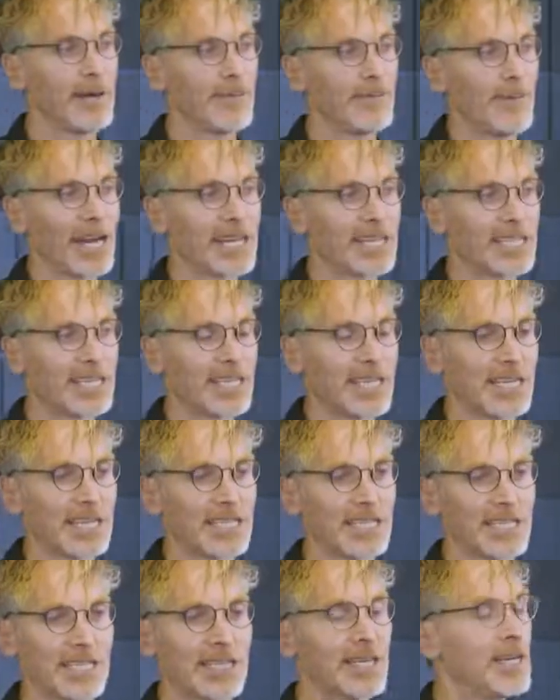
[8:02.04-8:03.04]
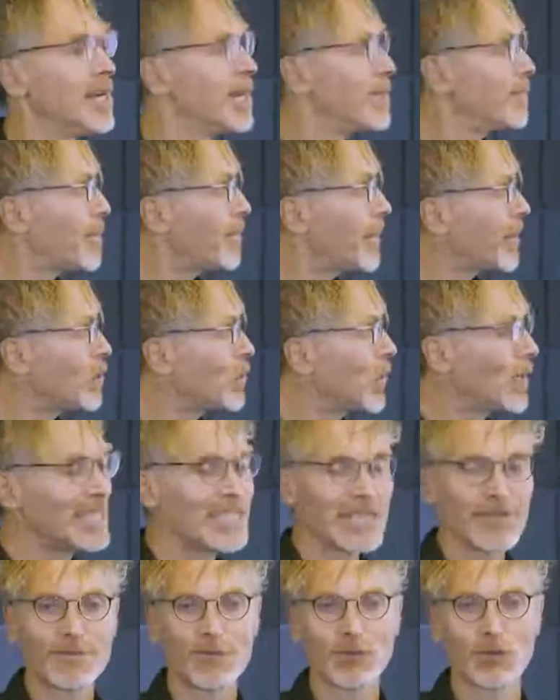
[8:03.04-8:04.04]
magazines. But by
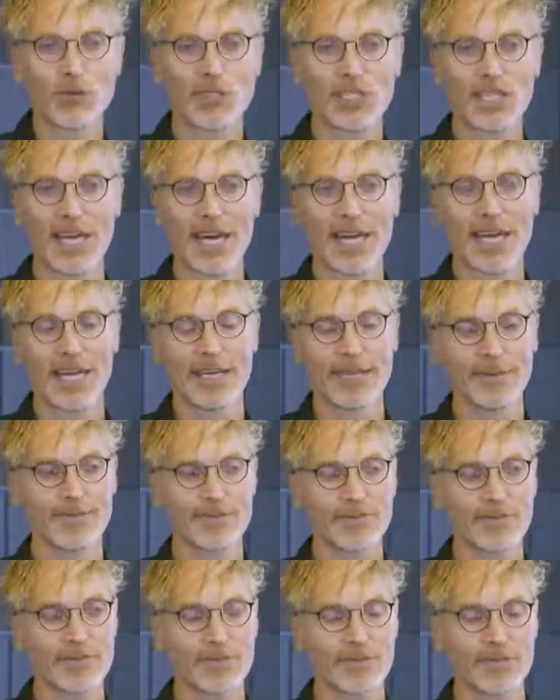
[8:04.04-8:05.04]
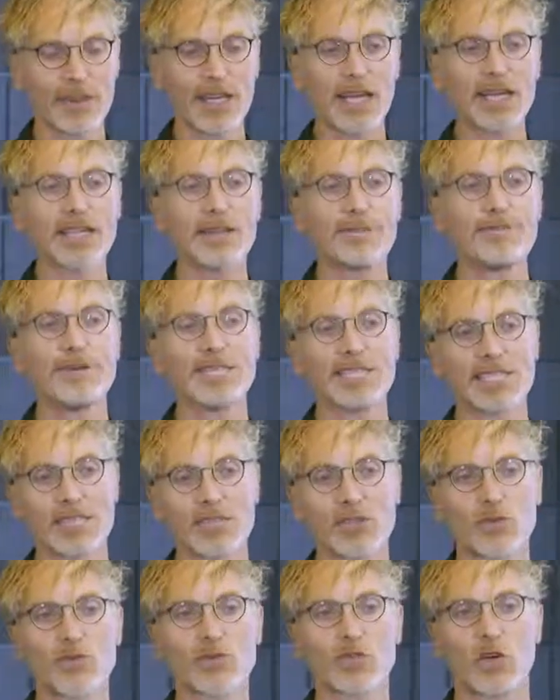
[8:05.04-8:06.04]
2014, the
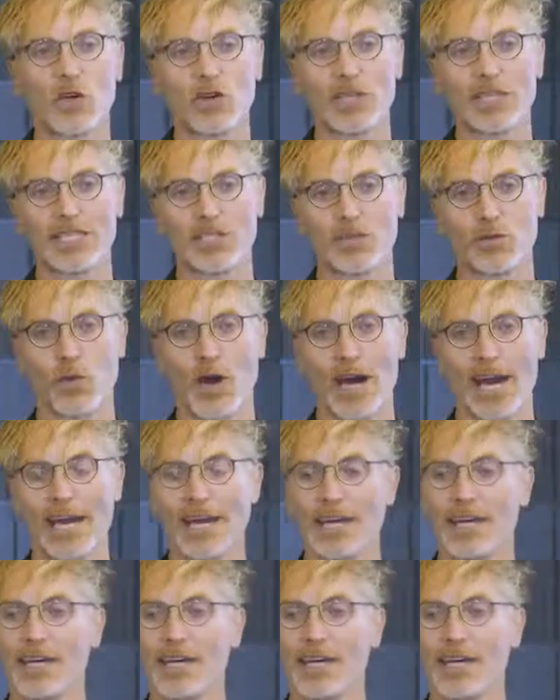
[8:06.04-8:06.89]
business was on its way